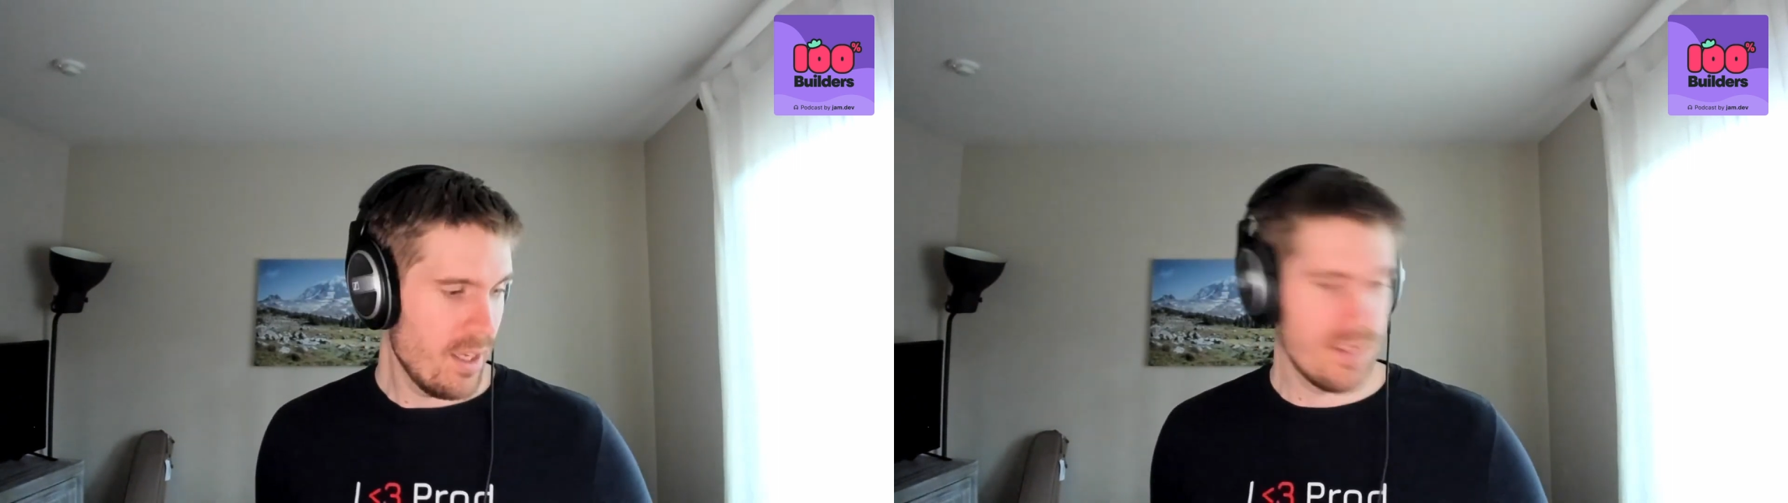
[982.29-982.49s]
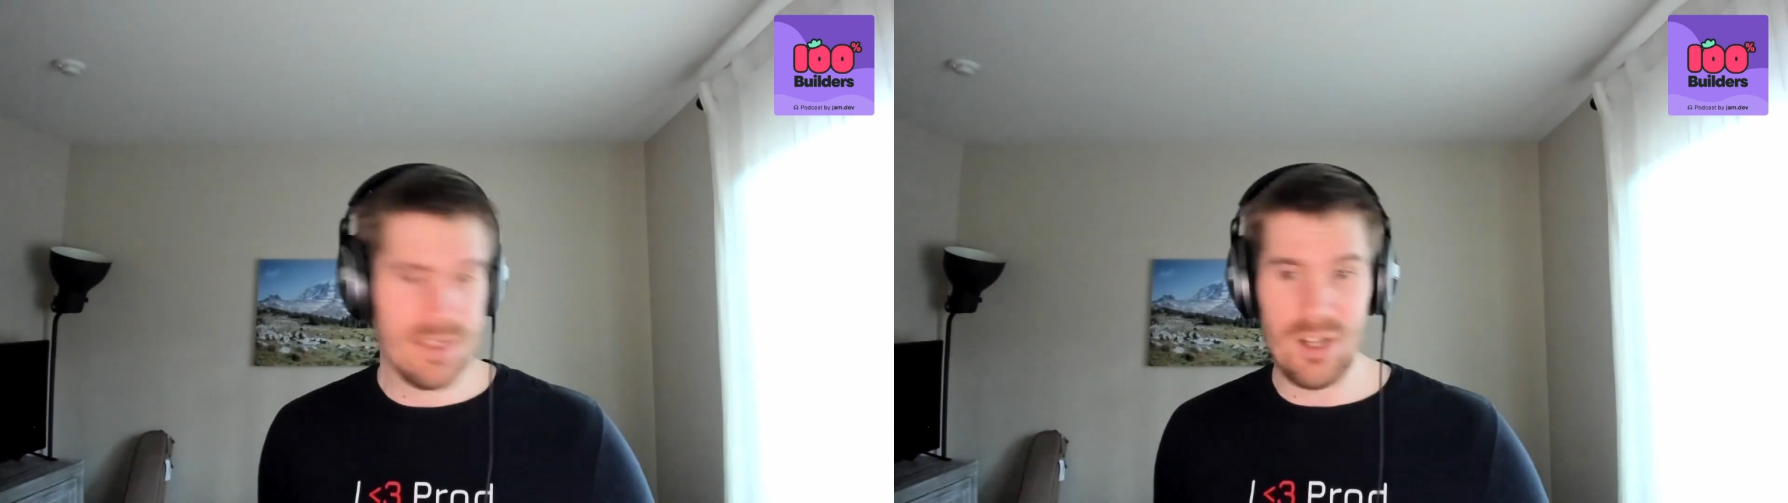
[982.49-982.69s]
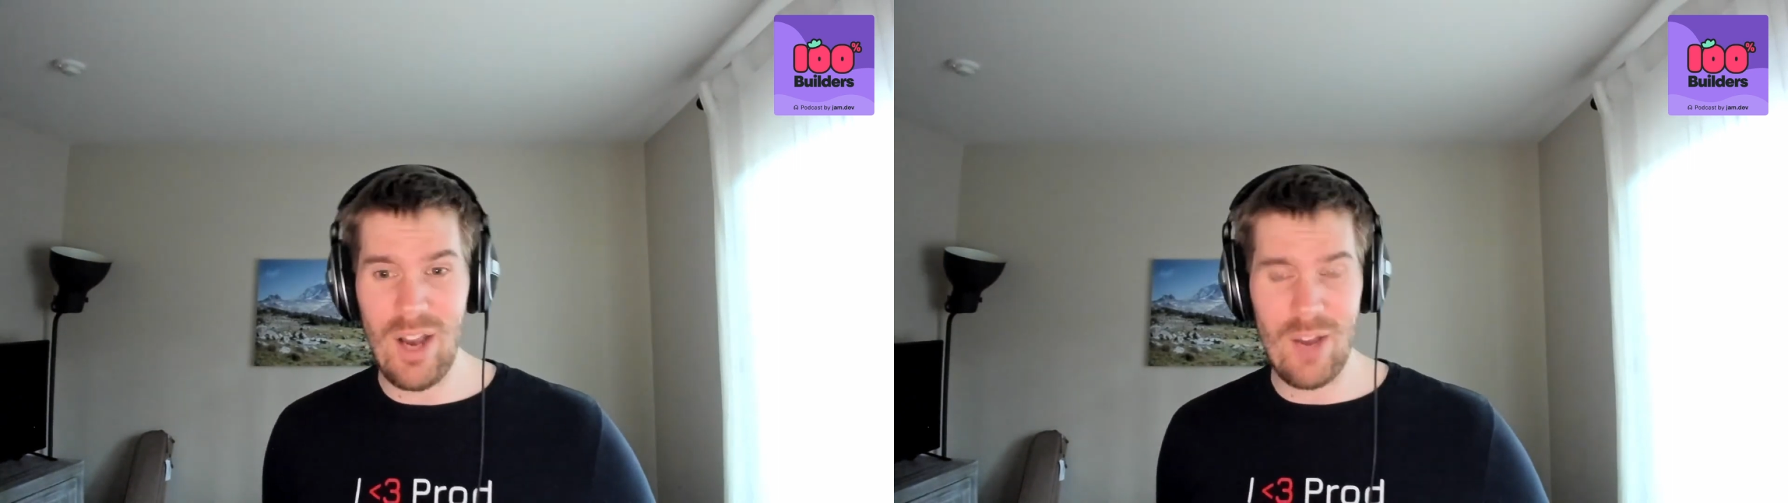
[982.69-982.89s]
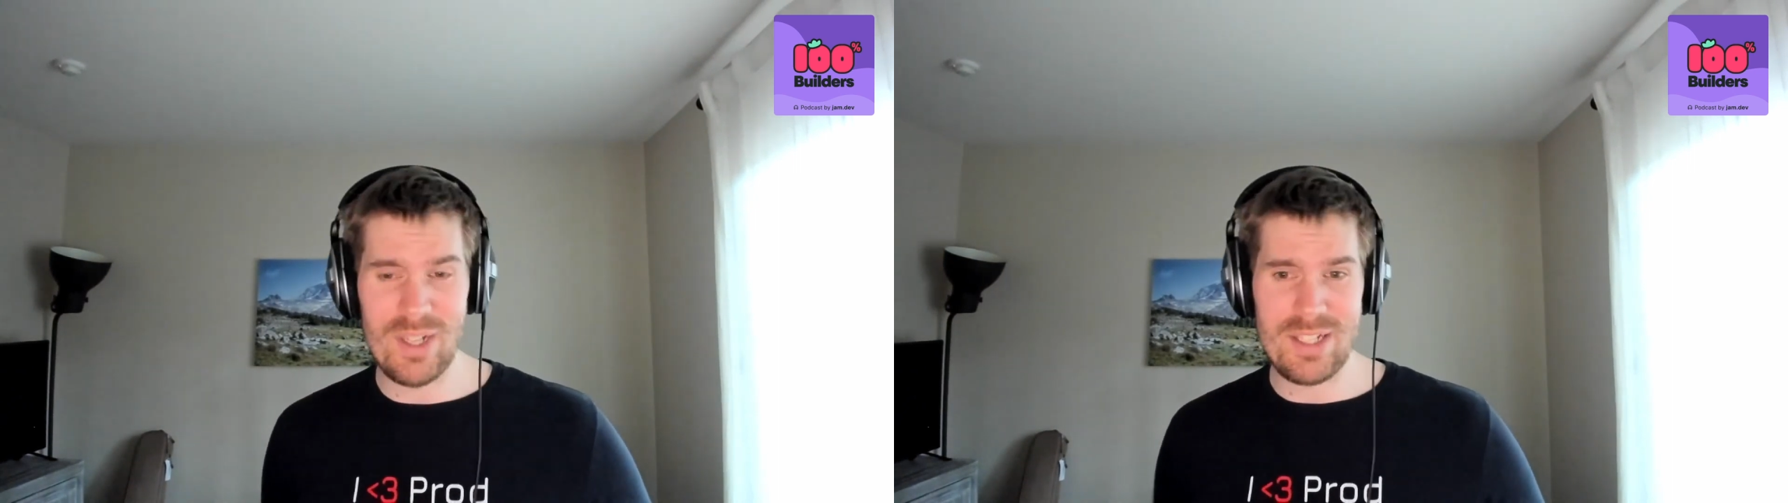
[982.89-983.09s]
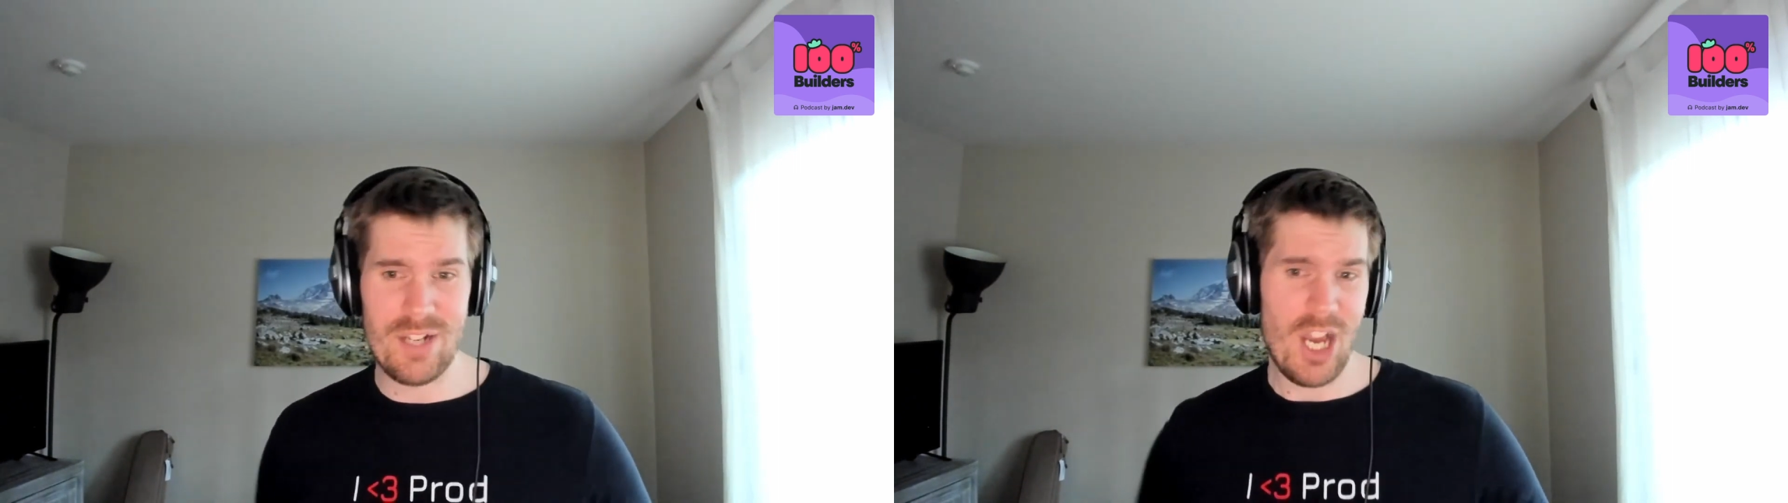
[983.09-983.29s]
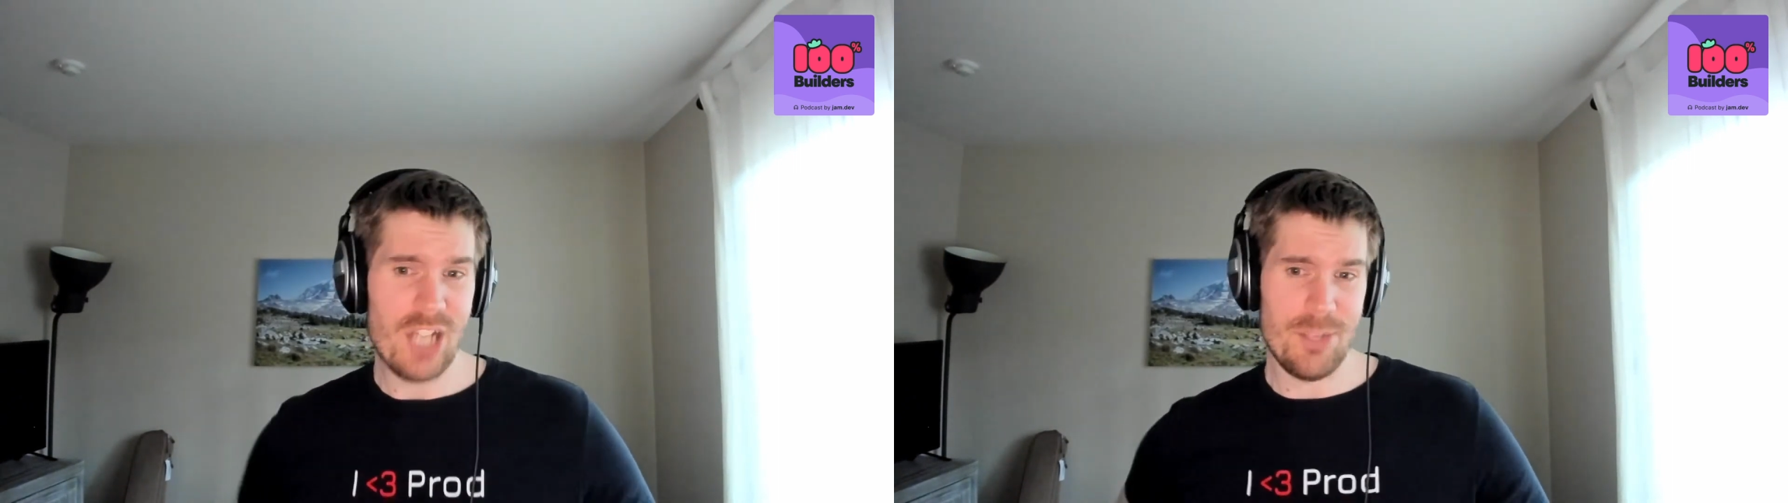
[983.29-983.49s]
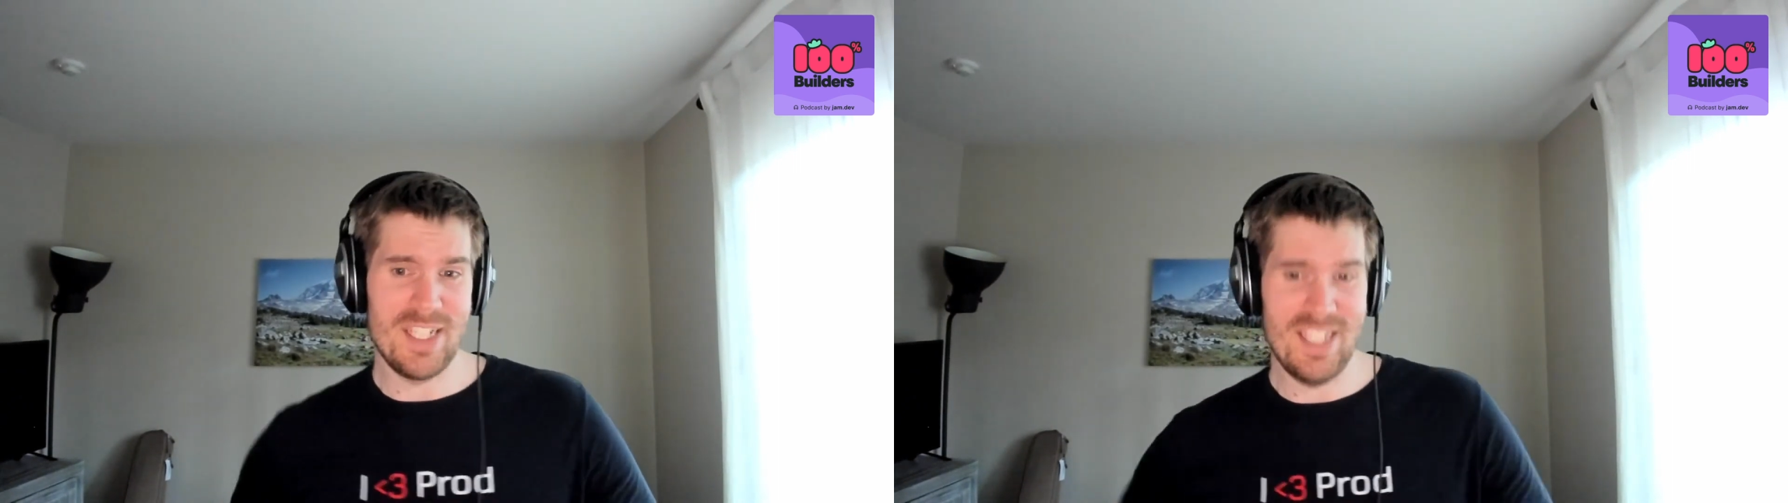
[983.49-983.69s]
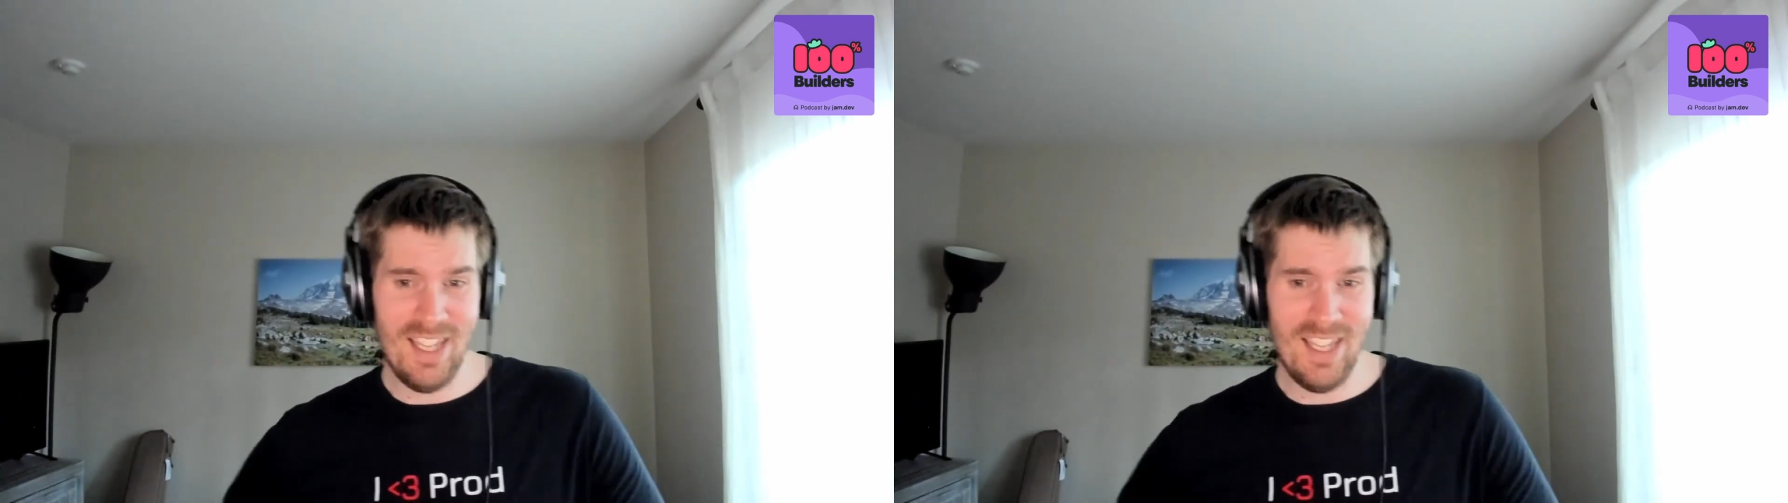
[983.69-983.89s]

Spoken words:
So I went to ChatGPT